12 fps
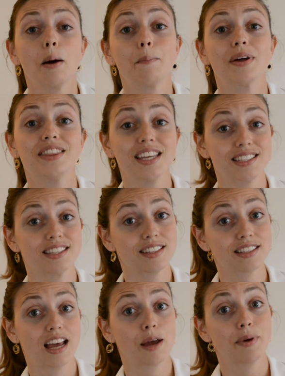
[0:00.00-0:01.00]
But this is
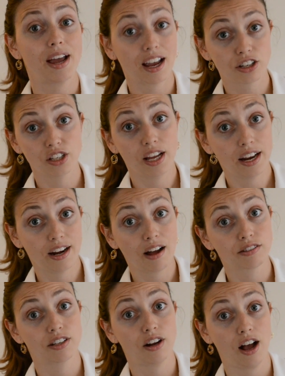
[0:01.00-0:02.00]
the time I actually headed
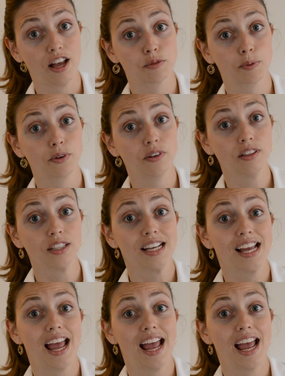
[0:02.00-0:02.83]
out to the hospital,